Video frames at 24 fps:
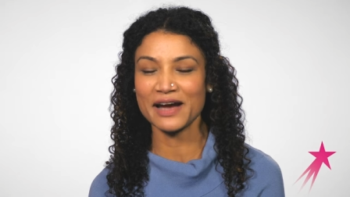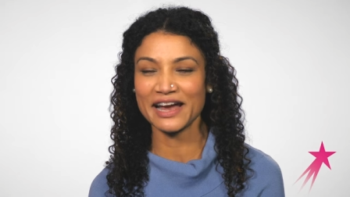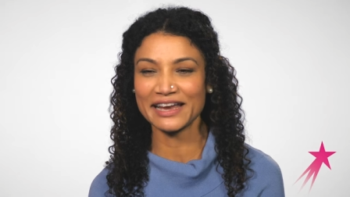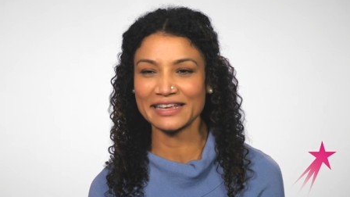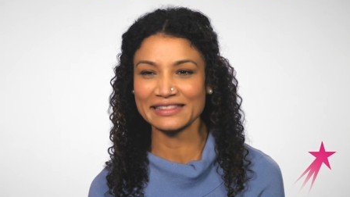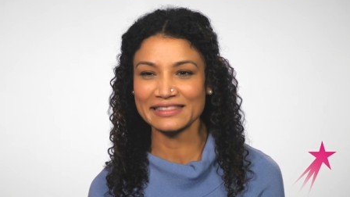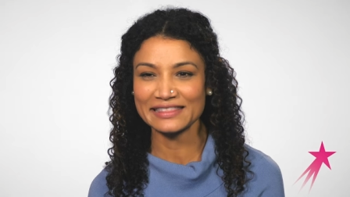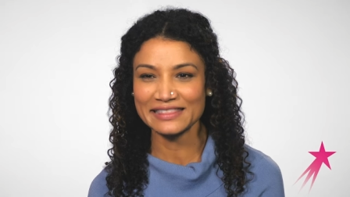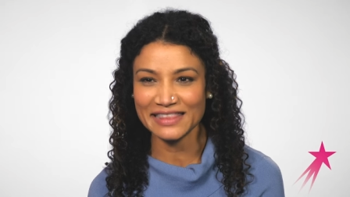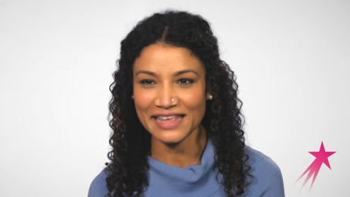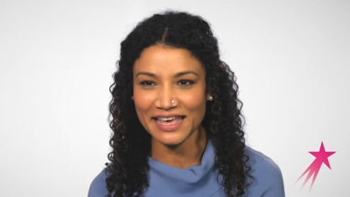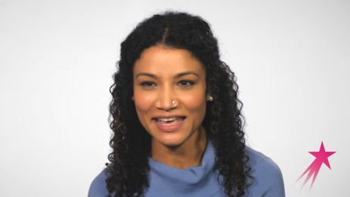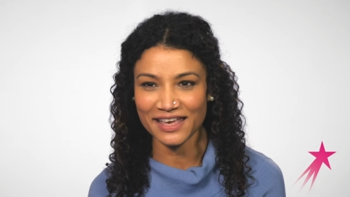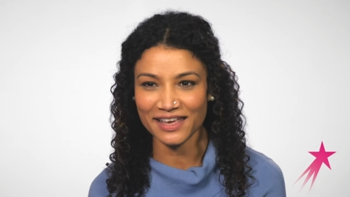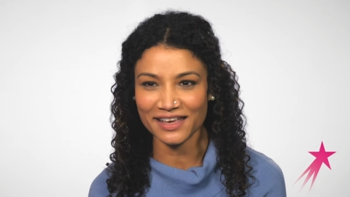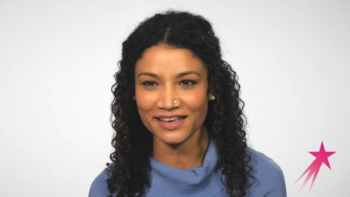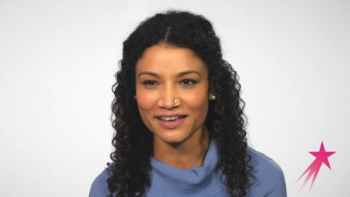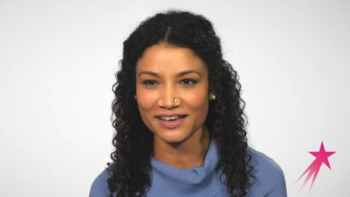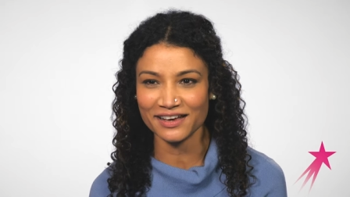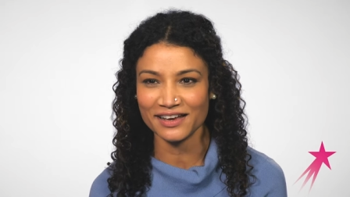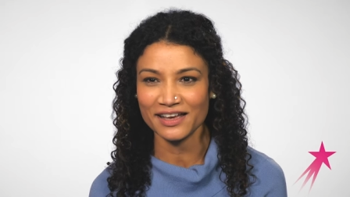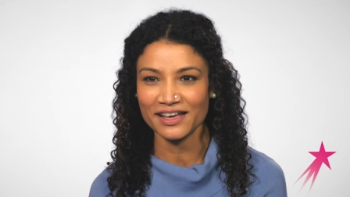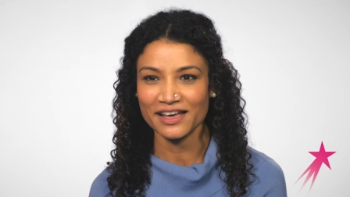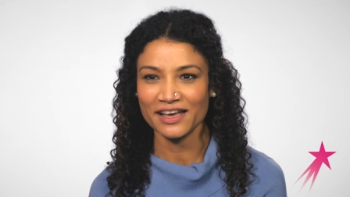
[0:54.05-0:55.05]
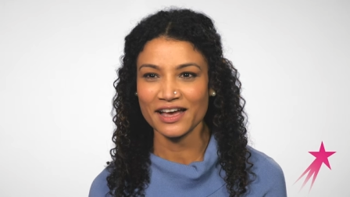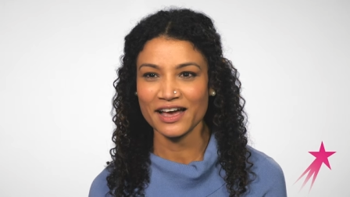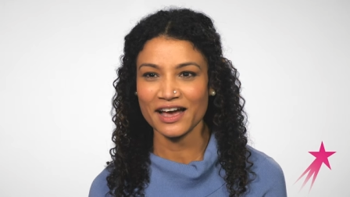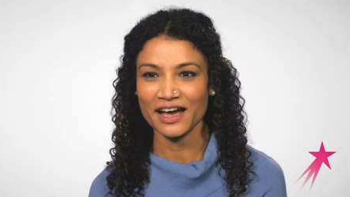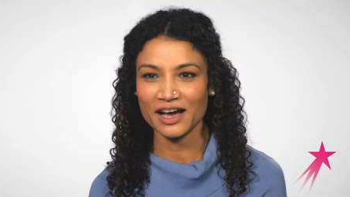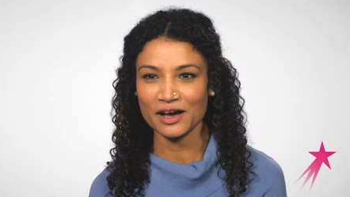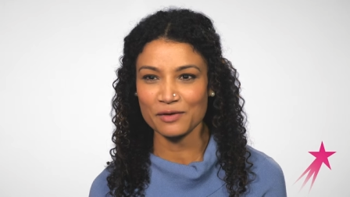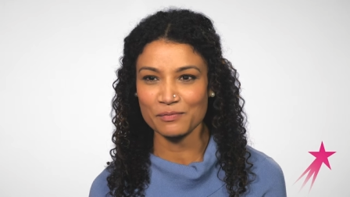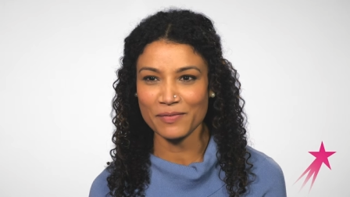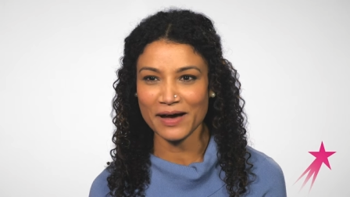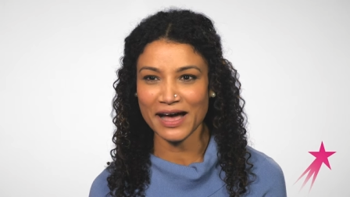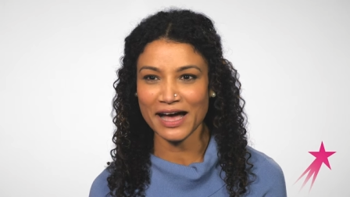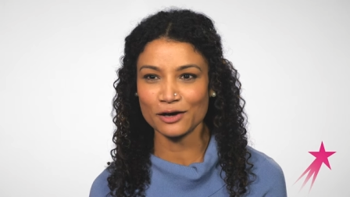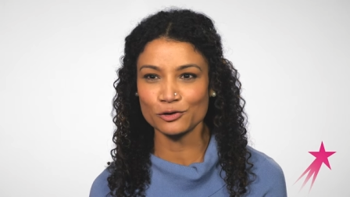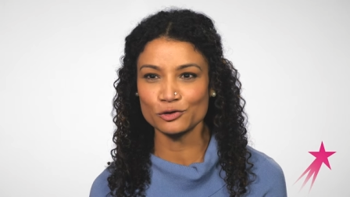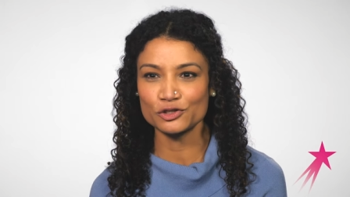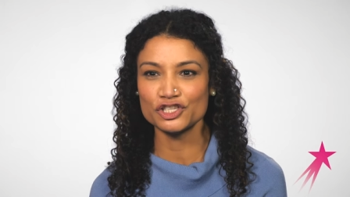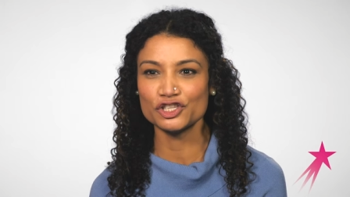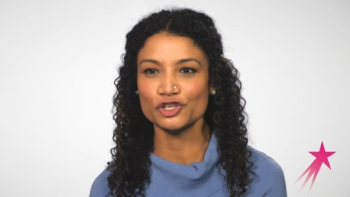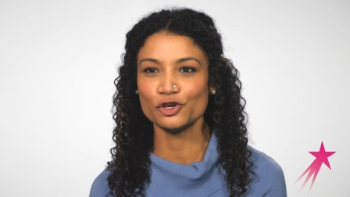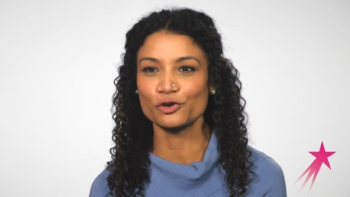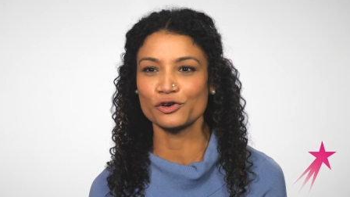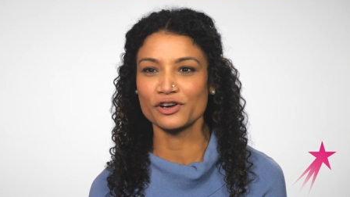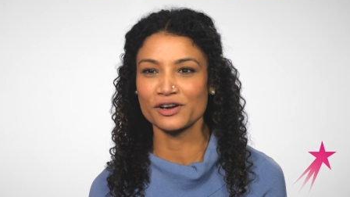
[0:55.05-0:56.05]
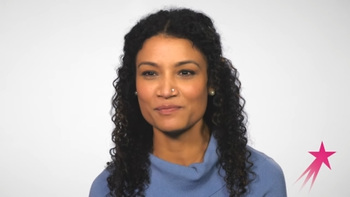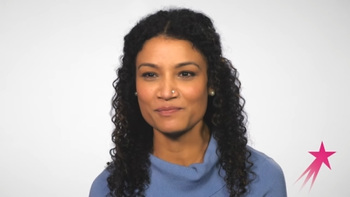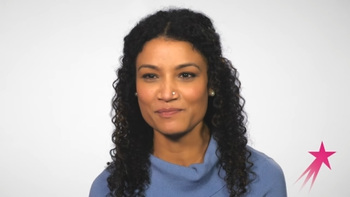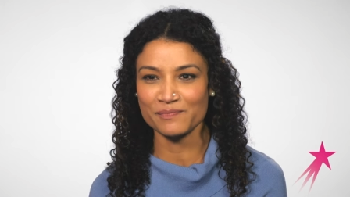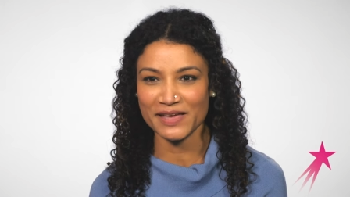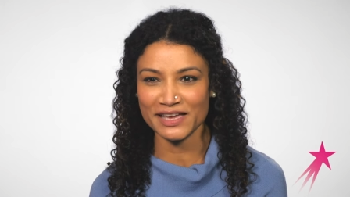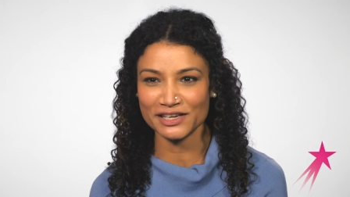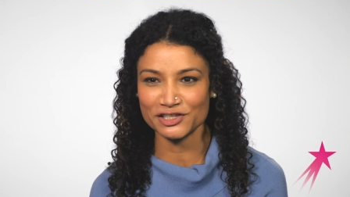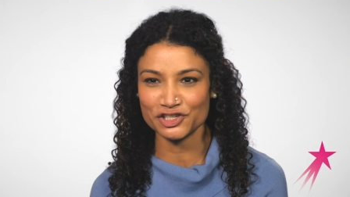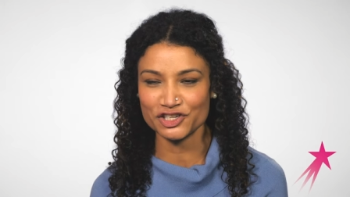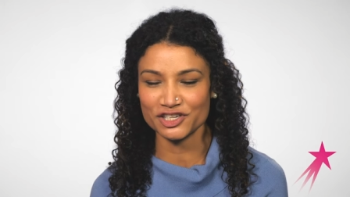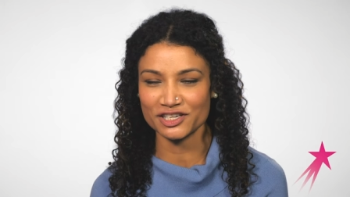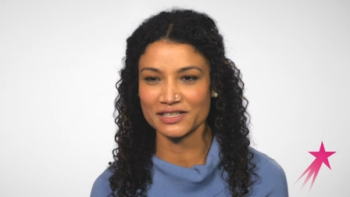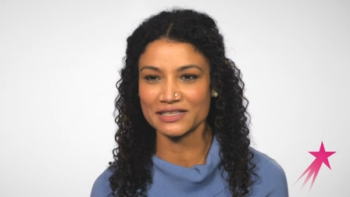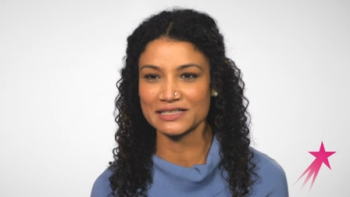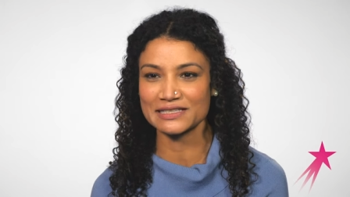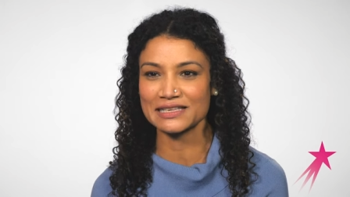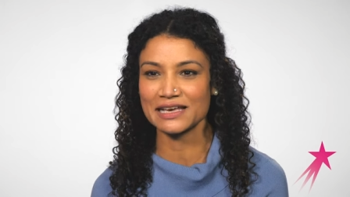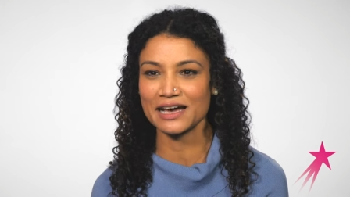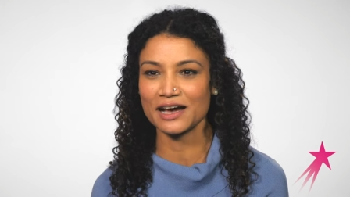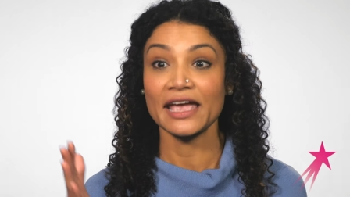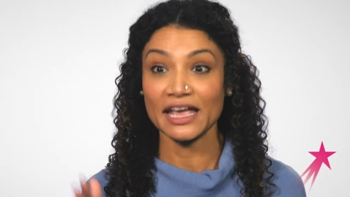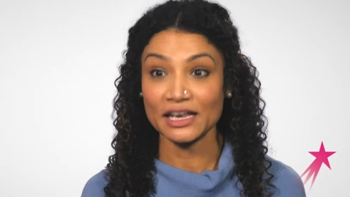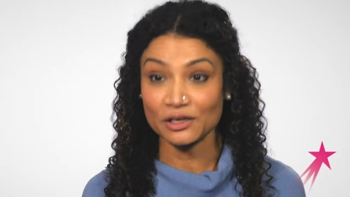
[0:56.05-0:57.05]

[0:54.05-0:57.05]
might think about your ambitions.